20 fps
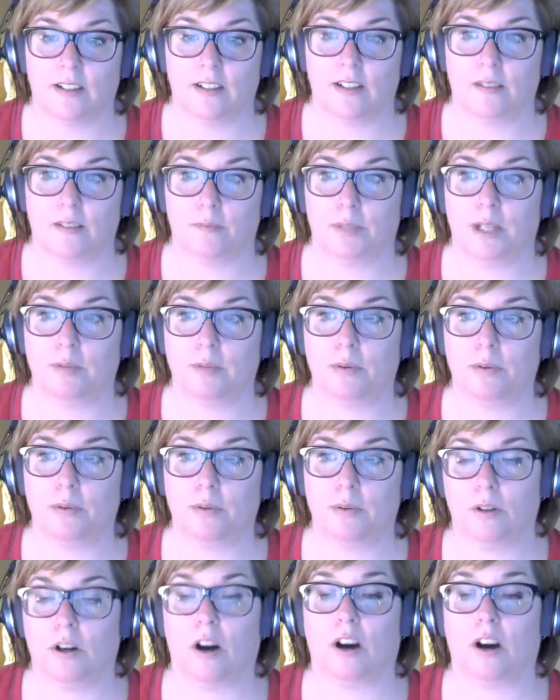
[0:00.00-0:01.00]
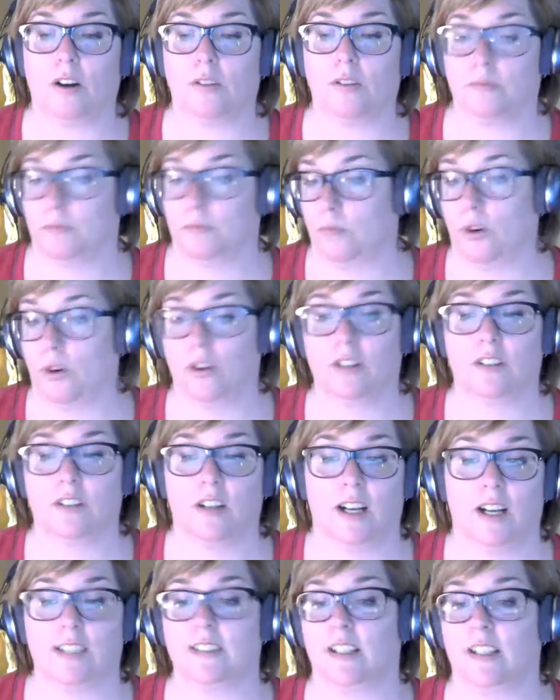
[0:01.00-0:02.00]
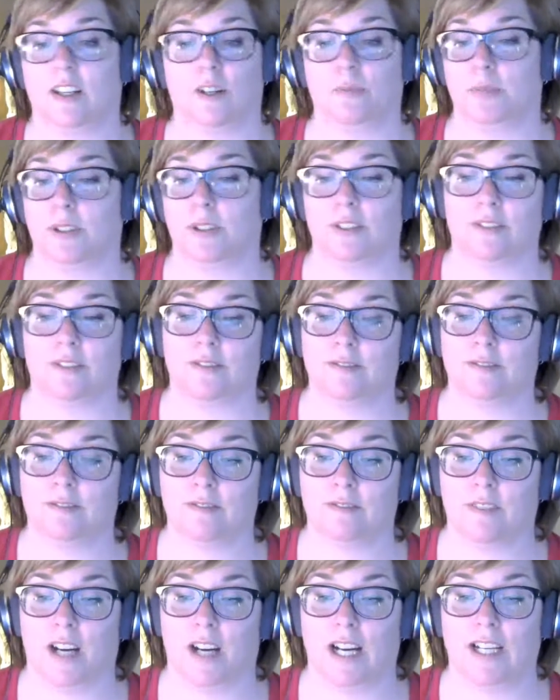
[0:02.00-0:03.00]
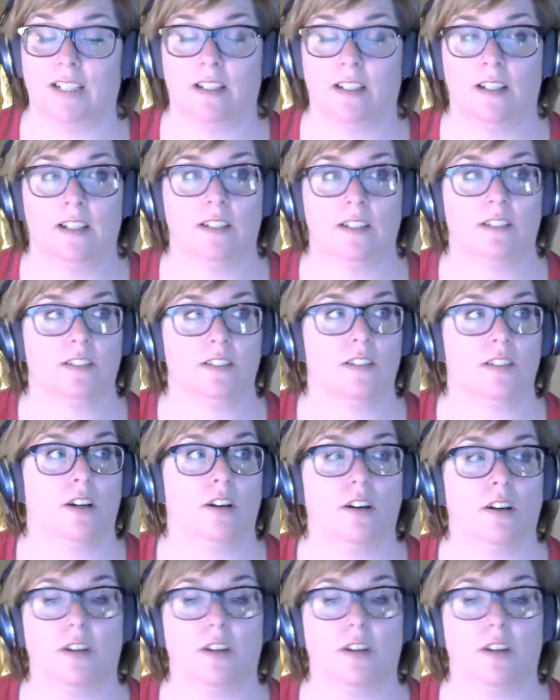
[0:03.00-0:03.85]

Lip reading: people are more inclined to help you, right? So if